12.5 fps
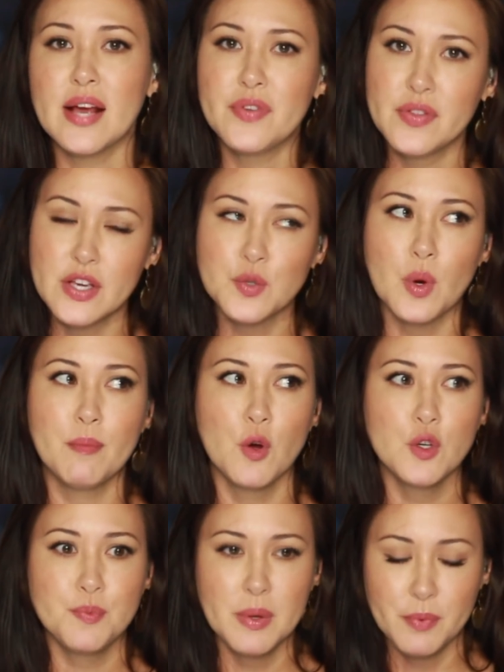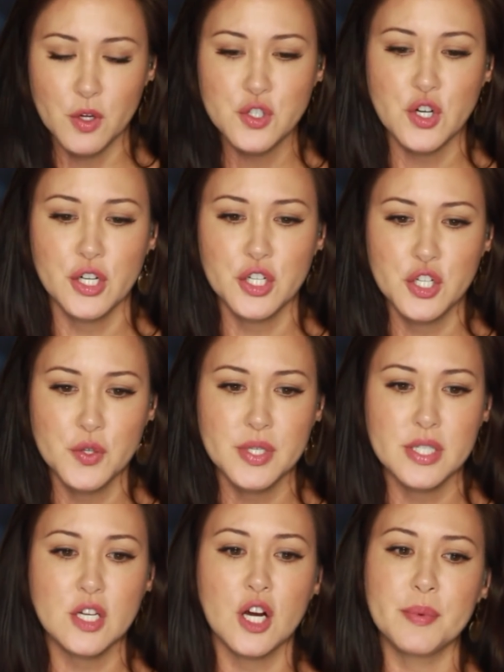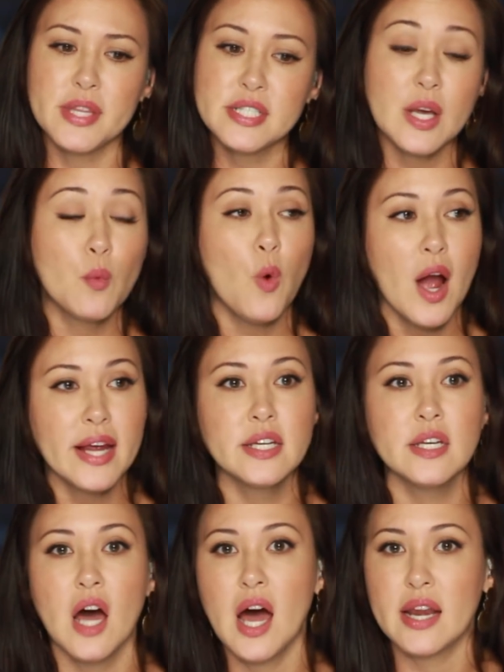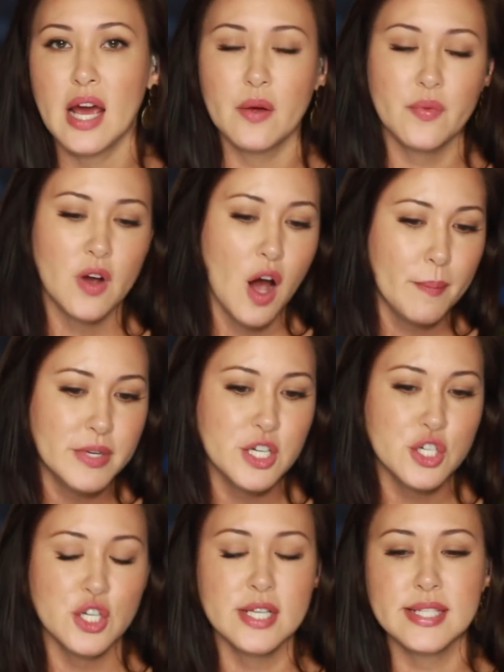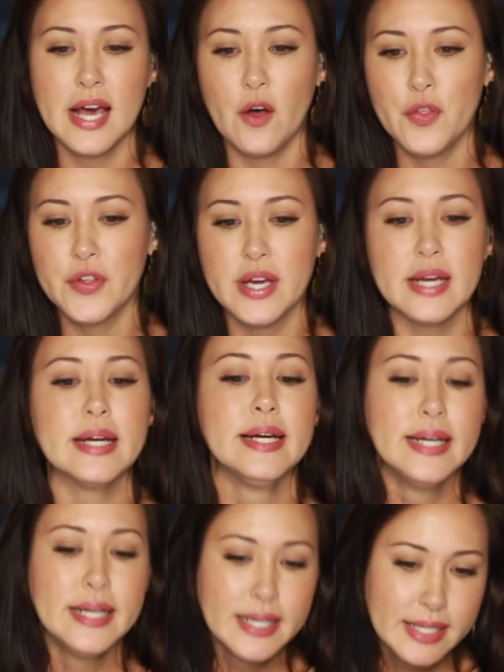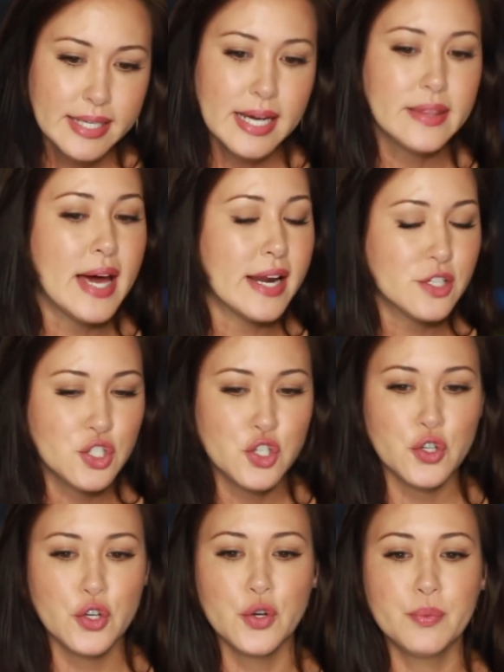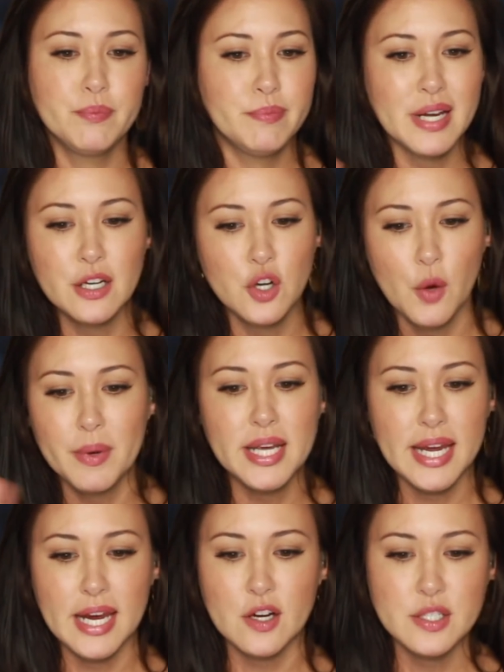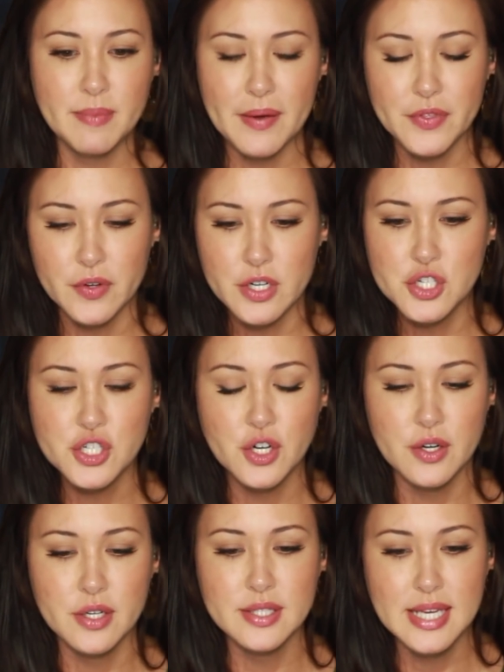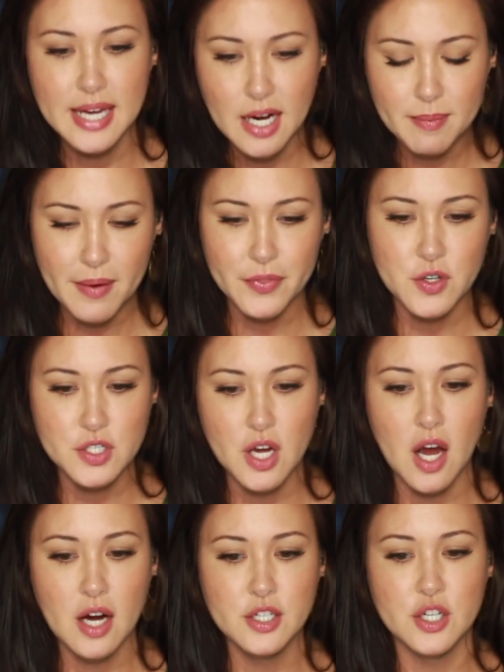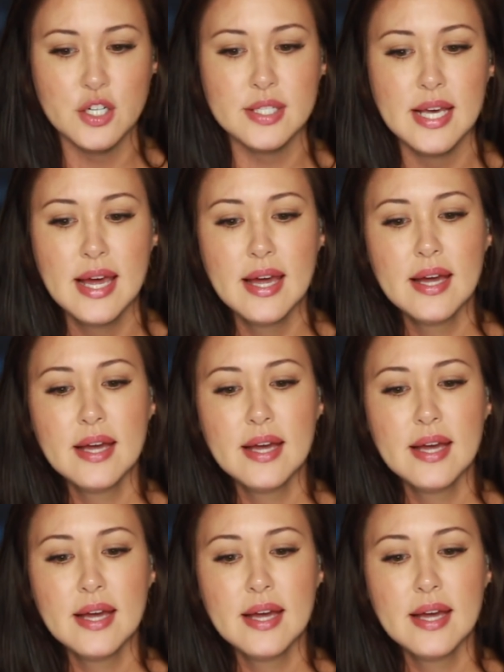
And I think that's where most people are starting to use this argument. They say, why not? Competition is healthy. That is true. But nobody cares about their insurance. They care about their doctors.